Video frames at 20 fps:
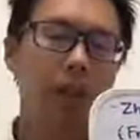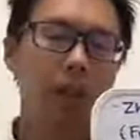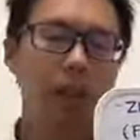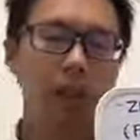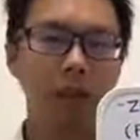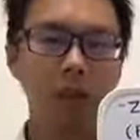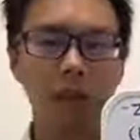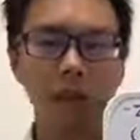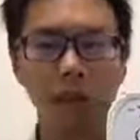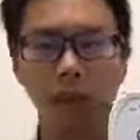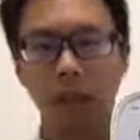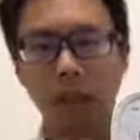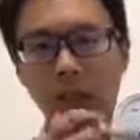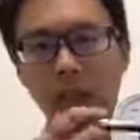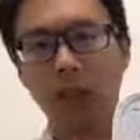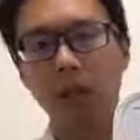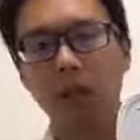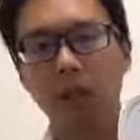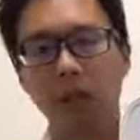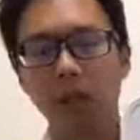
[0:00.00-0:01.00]
You can get
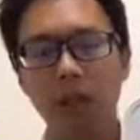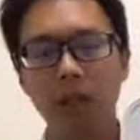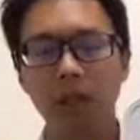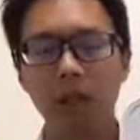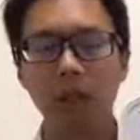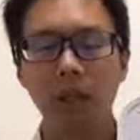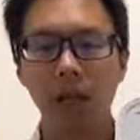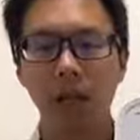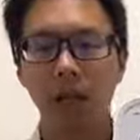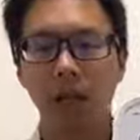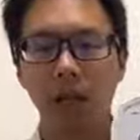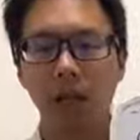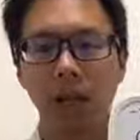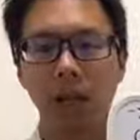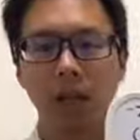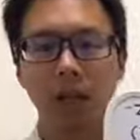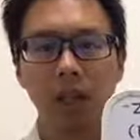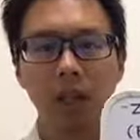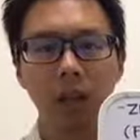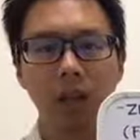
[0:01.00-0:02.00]
them easily at
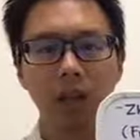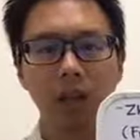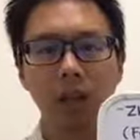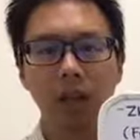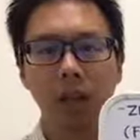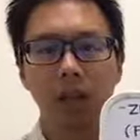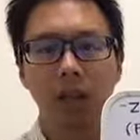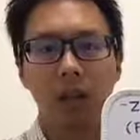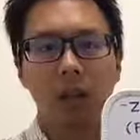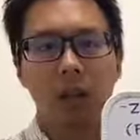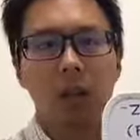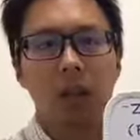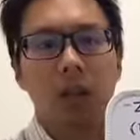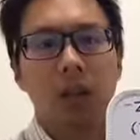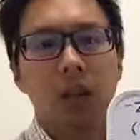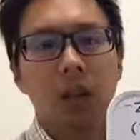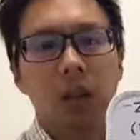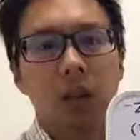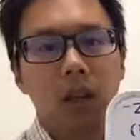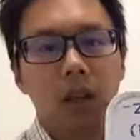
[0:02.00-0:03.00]
any of the
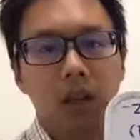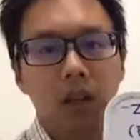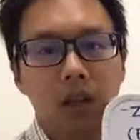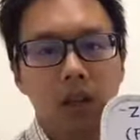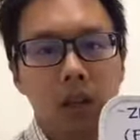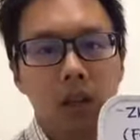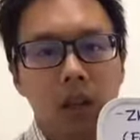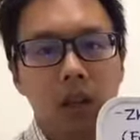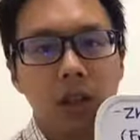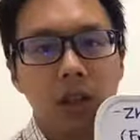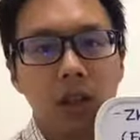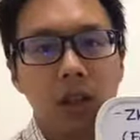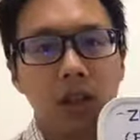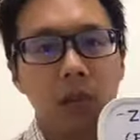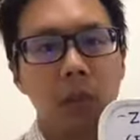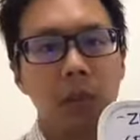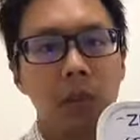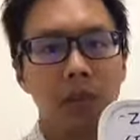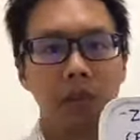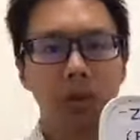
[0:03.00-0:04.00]
Chinese
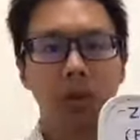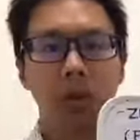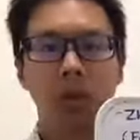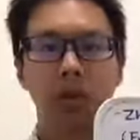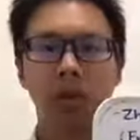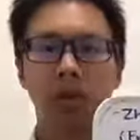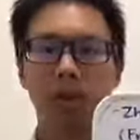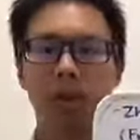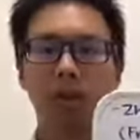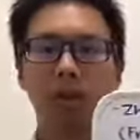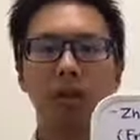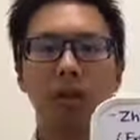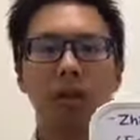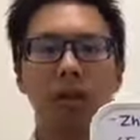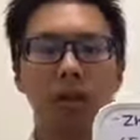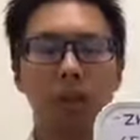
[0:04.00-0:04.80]
herbal stores,